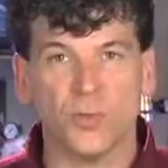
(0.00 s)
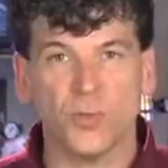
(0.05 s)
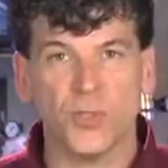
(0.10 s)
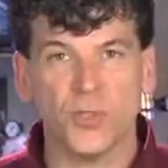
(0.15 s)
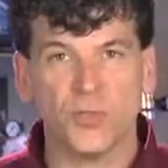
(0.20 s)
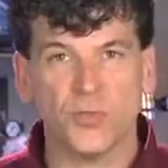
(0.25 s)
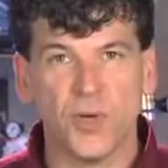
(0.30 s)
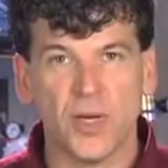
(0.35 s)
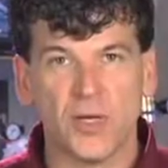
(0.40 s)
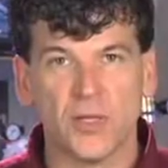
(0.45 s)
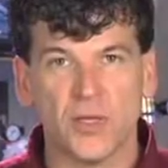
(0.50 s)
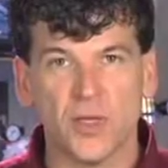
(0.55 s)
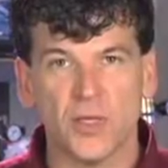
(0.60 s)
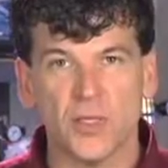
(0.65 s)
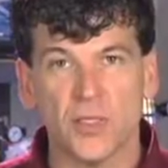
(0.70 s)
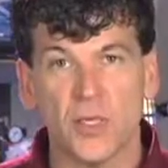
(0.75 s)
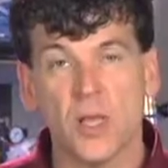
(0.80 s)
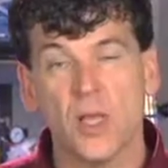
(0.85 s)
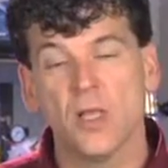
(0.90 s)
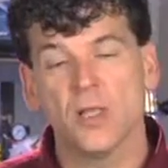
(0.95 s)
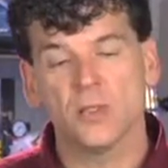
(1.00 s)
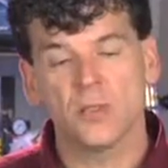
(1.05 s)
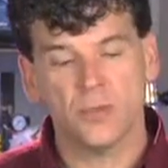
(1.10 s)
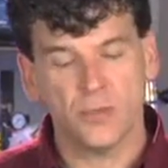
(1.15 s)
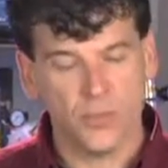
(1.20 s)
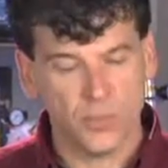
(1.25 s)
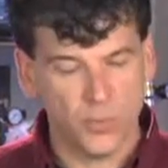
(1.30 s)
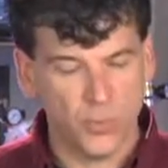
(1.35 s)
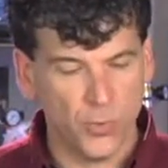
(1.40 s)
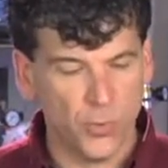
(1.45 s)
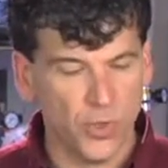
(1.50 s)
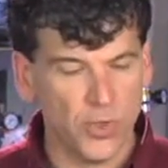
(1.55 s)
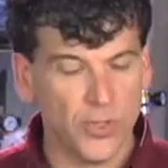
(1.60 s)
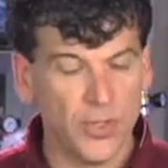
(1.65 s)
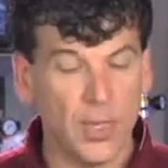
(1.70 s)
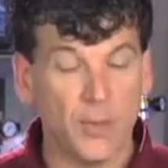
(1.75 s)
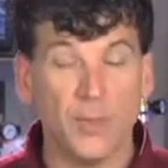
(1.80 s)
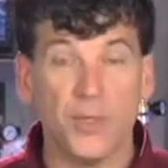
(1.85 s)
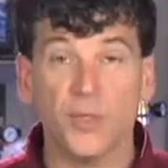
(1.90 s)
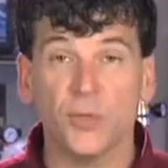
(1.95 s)
restrictions. So it's important
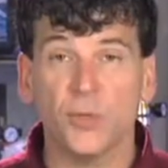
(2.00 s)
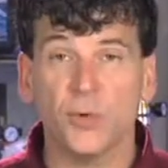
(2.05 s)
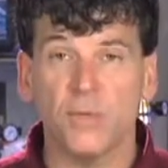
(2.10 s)
that we do